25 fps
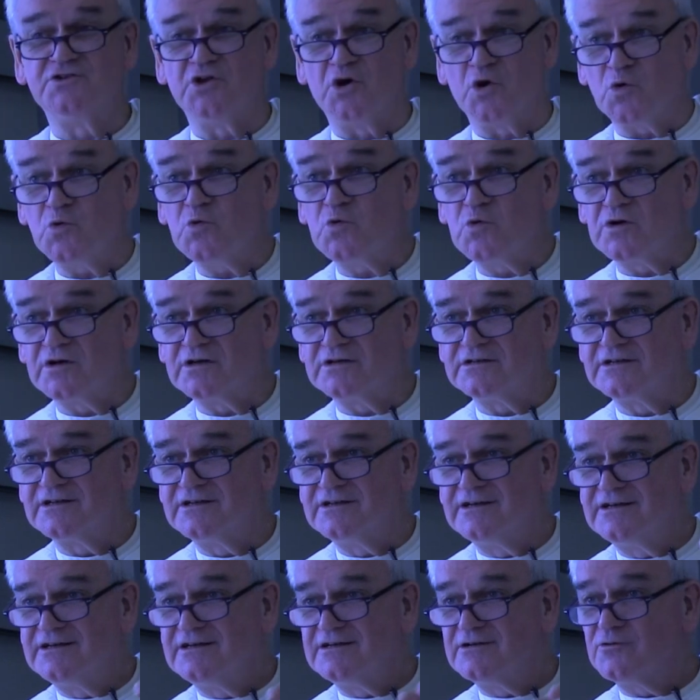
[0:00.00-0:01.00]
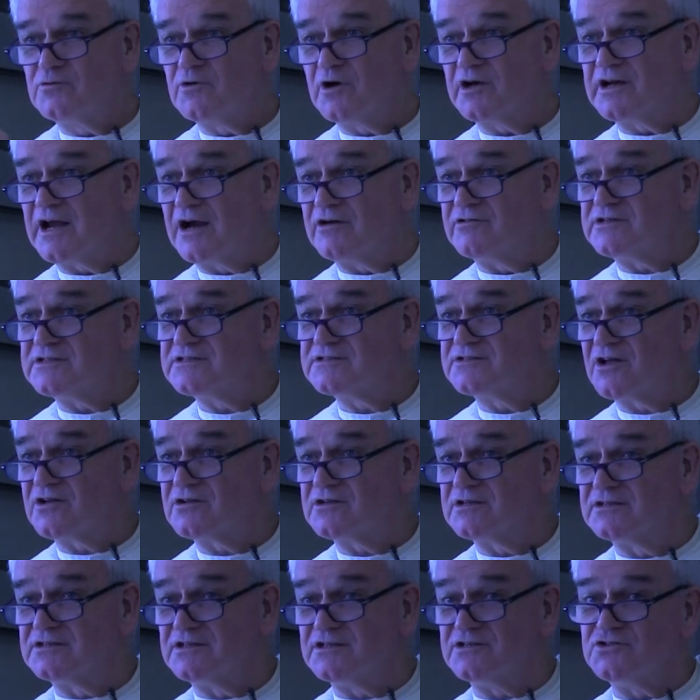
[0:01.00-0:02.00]
know, what
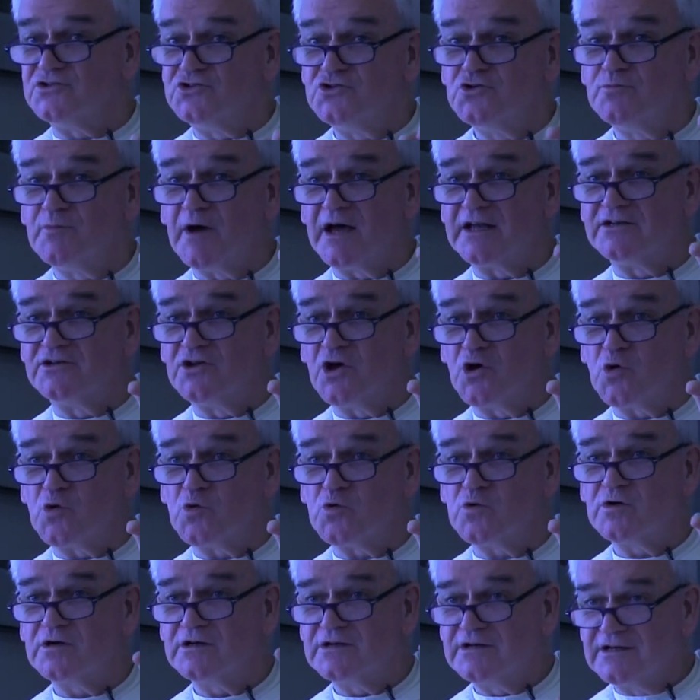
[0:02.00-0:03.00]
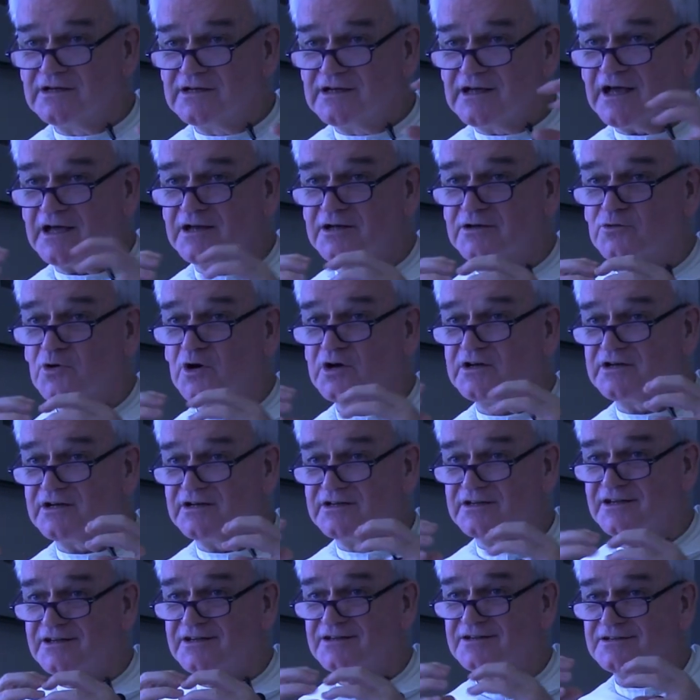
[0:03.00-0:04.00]
Aristotle did Newman know, and what are
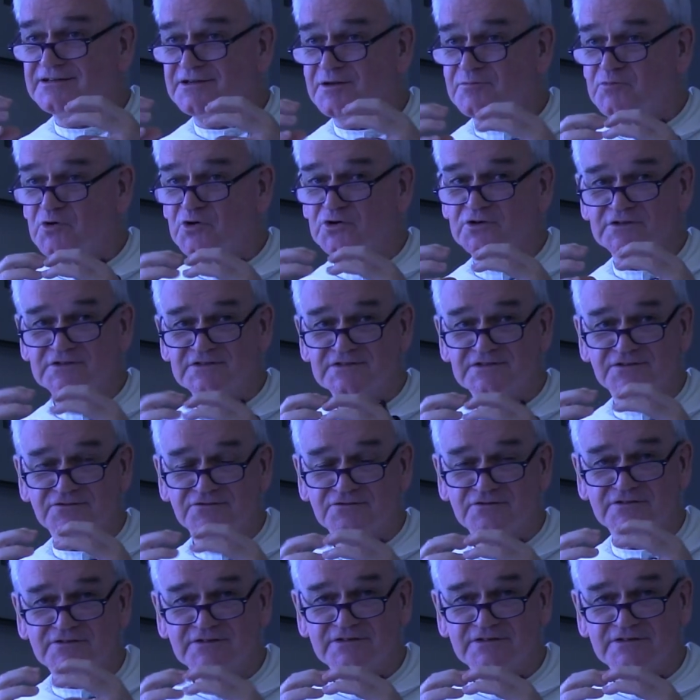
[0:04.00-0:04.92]
the points of